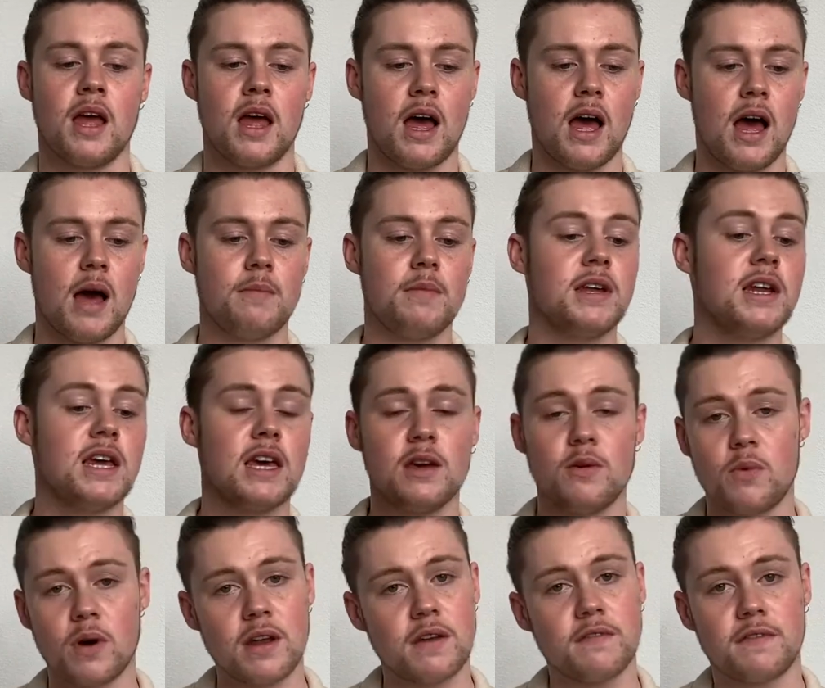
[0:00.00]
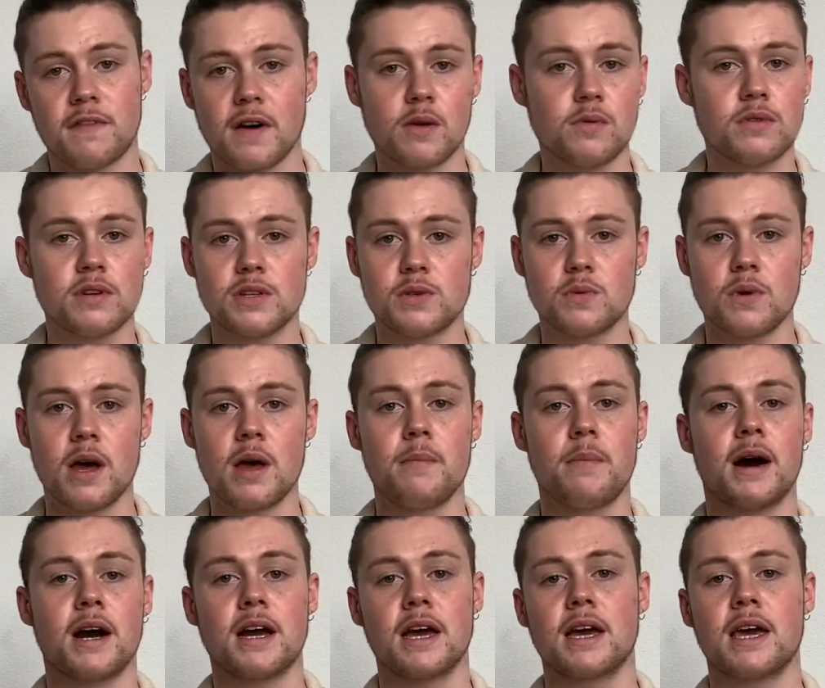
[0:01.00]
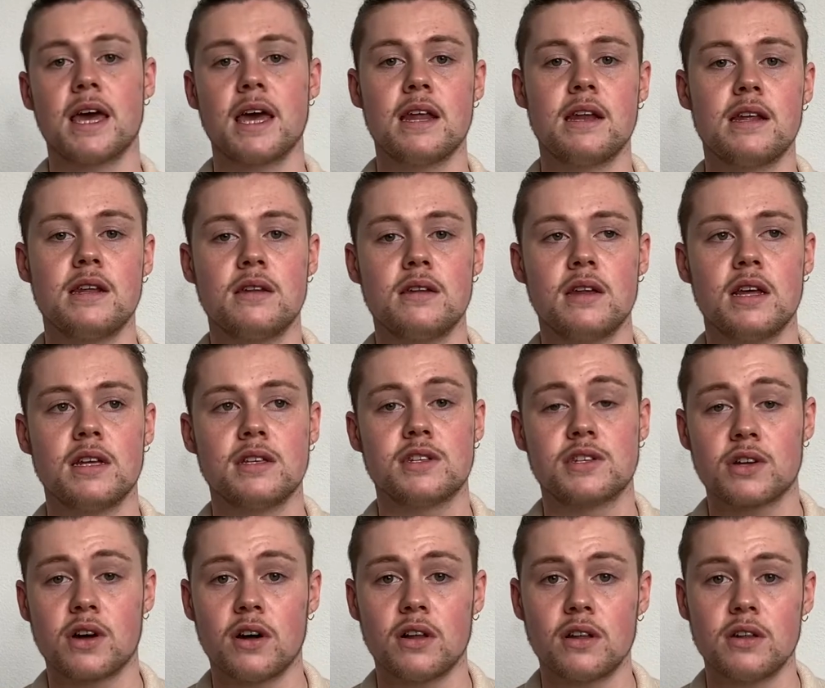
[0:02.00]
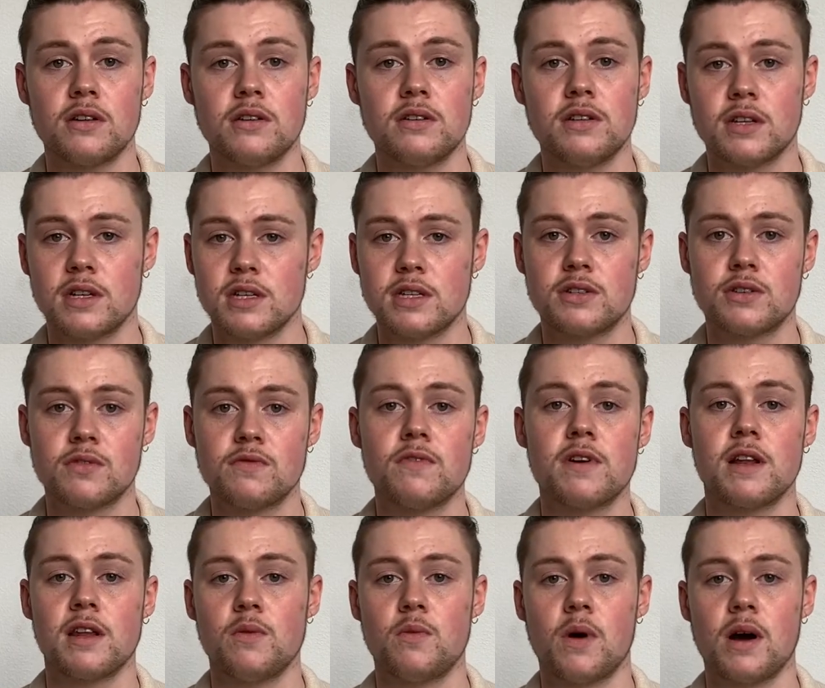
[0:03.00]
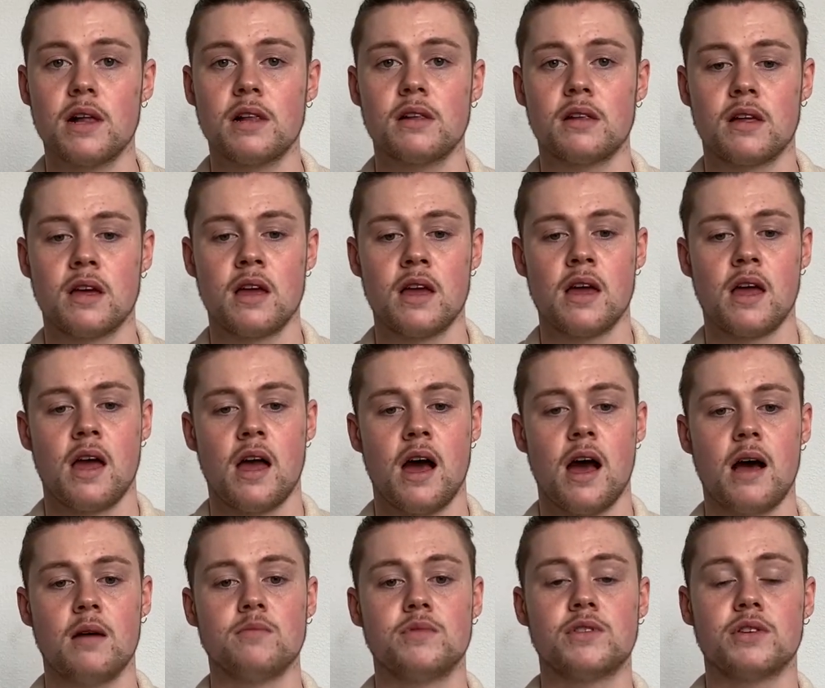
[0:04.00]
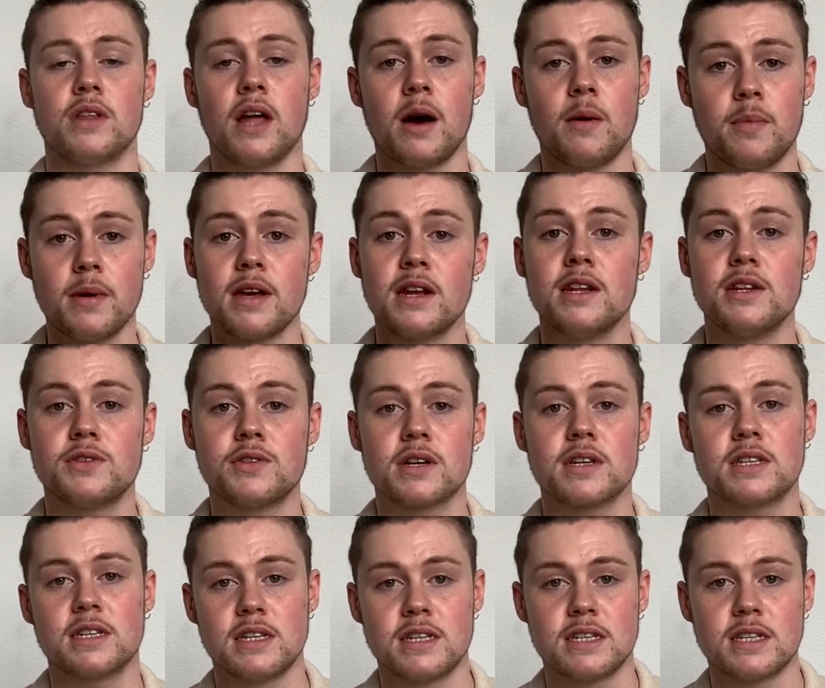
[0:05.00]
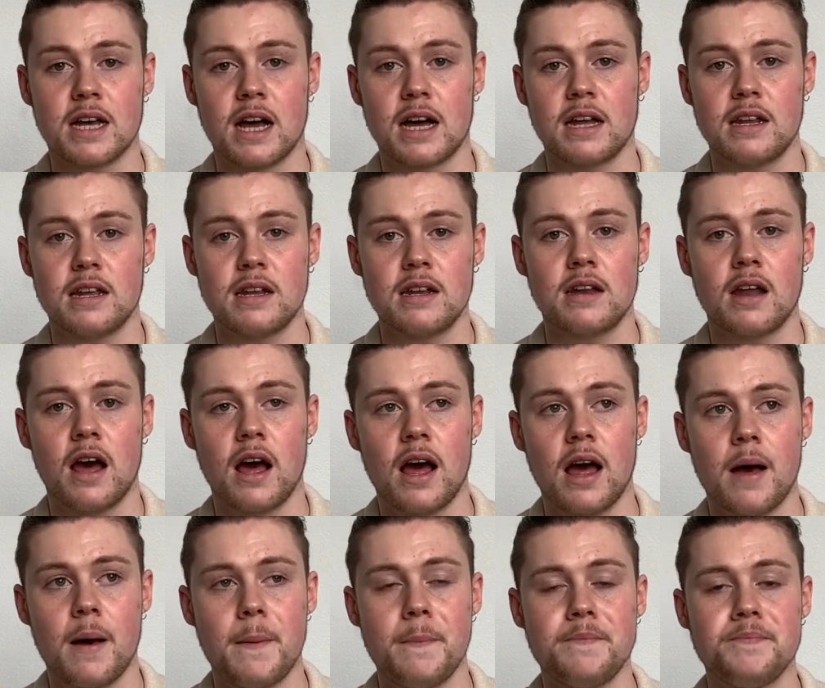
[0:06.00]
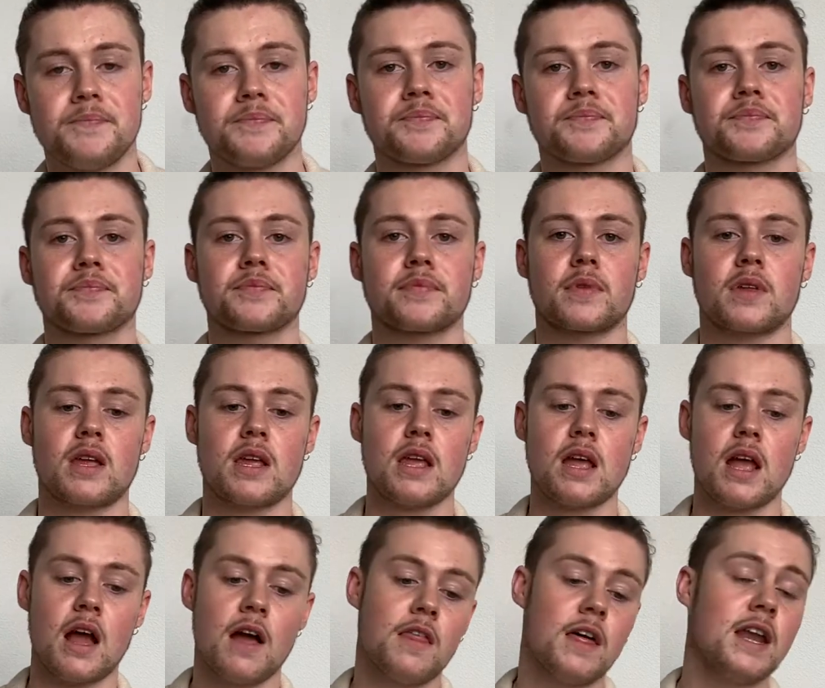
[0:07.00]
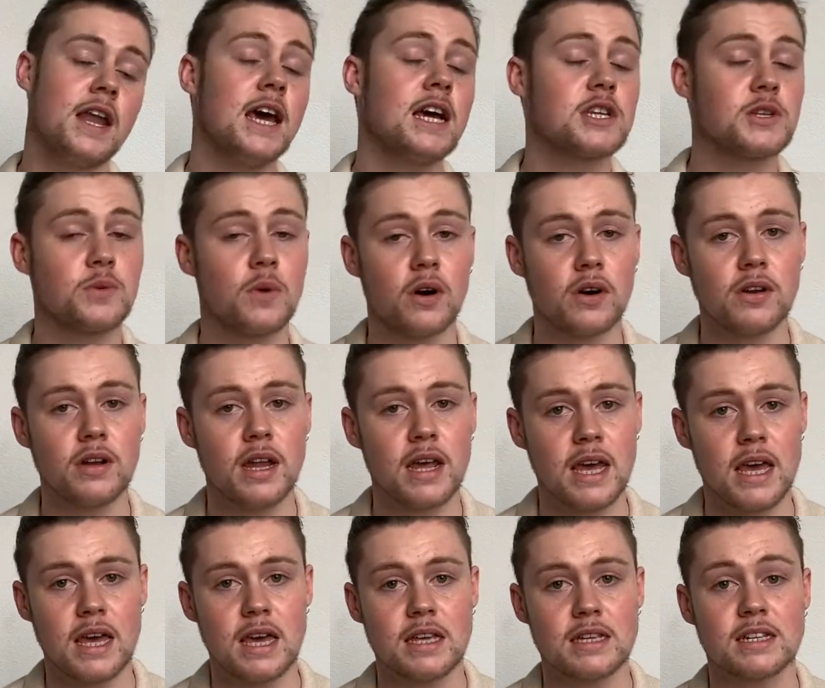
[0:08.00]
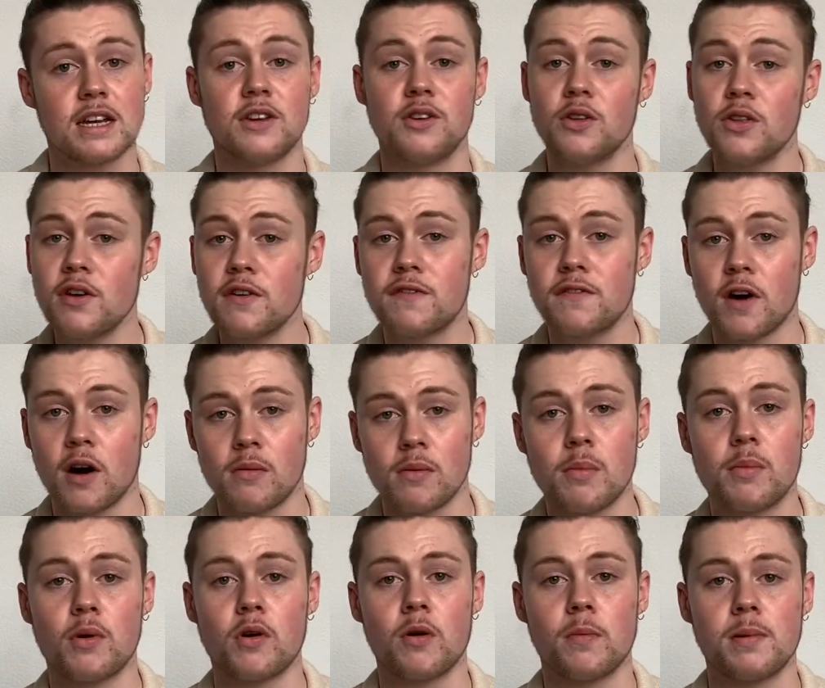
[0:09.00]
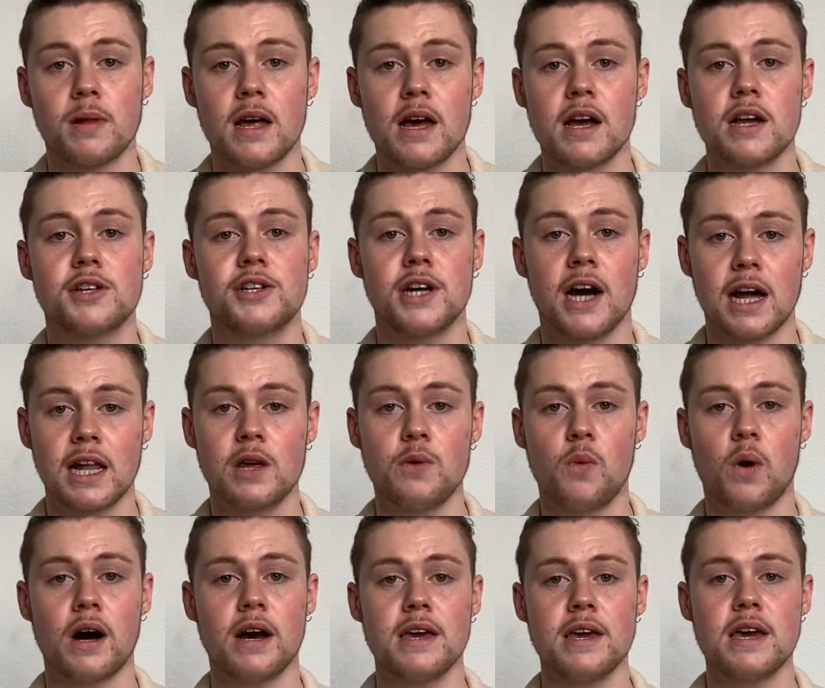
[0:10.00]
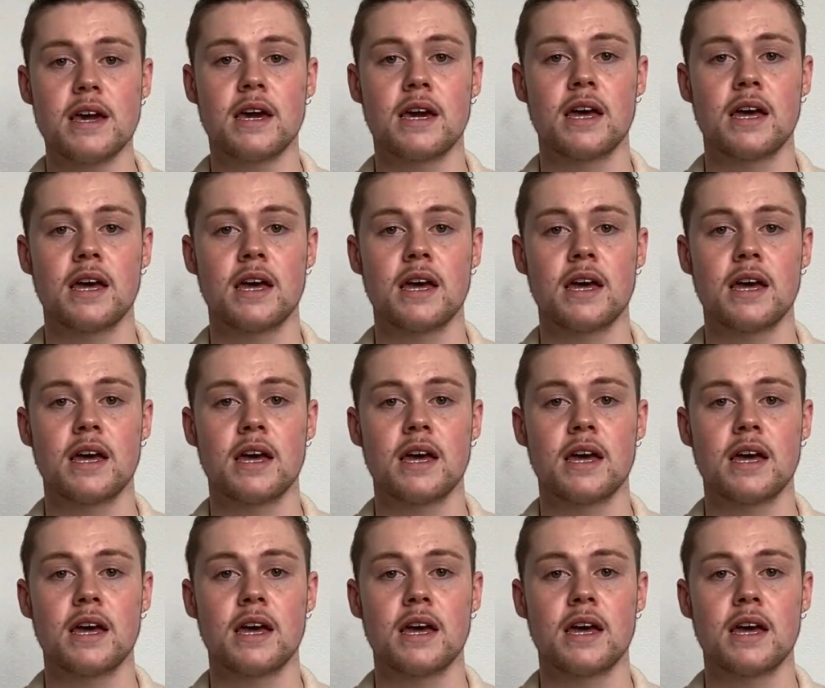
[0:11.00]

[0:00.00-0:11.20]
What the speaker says: And he went and found his way back again in Scotland, and he's done really well. So that'll be an interesting signing. Next one is another former Boro player, Charlie Wyke.